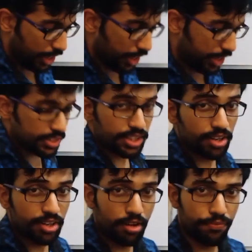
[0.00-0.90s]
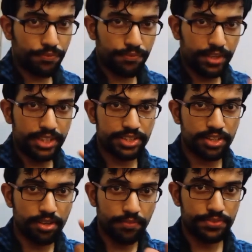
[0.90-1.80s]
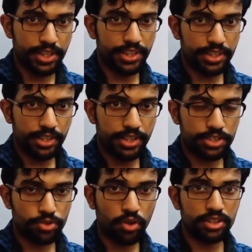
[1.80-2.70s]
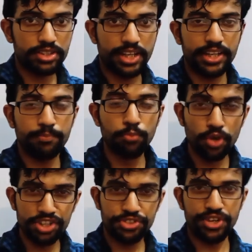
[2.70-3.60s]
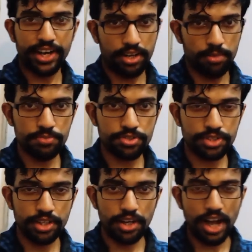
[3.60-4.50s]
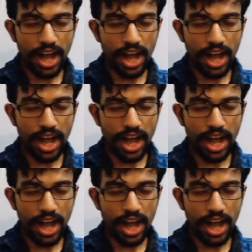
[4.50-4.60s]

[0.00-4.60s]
It is a rough cycle. It is not the bookish diagrams.